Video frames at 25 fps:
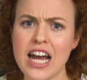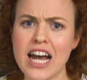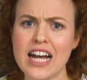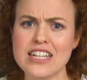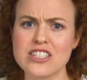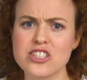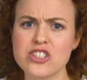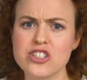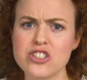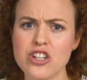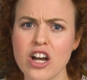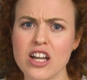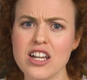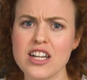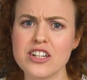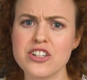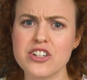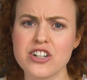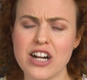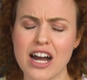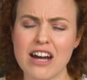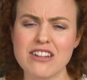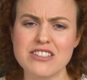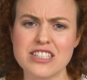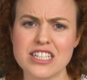a solid
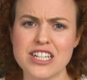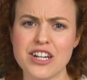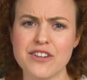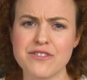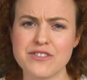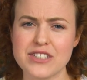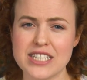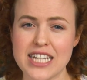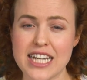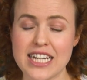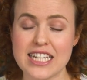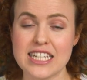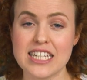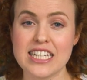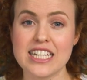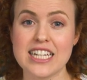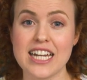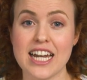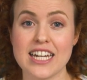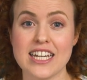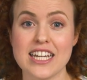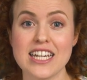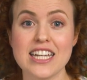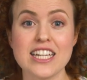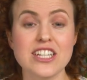grounding of technique
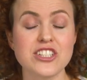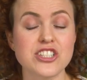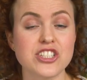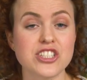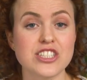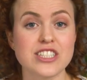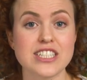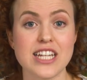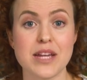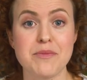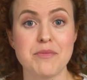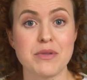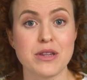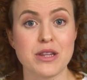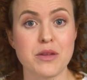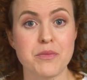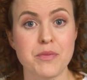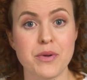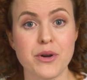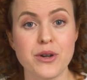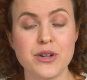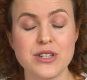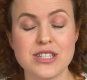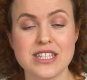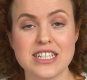at each step in the
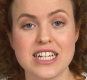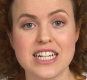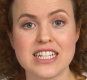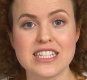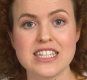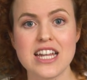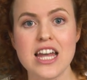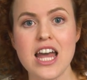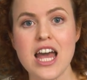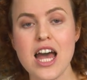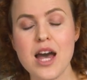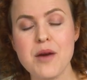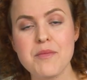process.